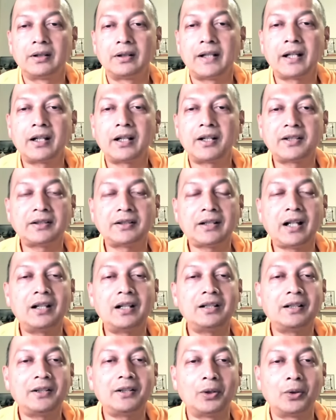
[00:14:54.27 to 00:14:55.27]
Like
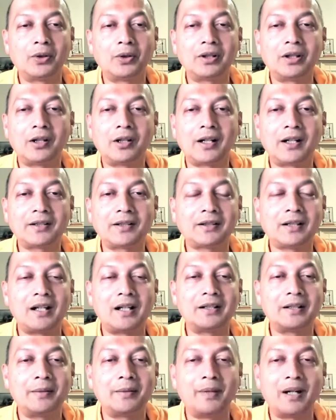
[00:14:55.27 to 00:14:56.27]
Ashtanga Yoga or
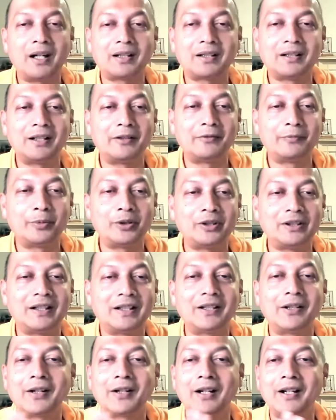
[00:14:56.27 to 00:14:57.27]
Ashtanga Marga of
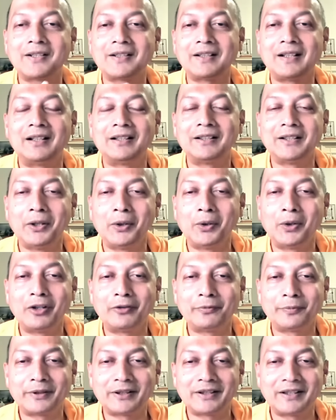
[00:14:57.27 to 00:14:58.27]
Buddha or Ashtanga Yoga
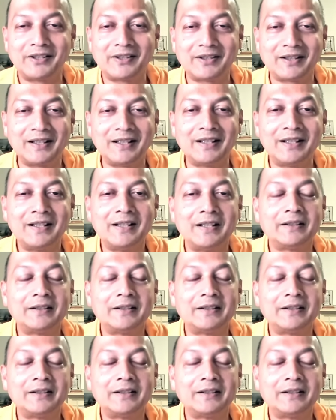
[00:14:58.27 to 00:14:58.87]
of Patanjali,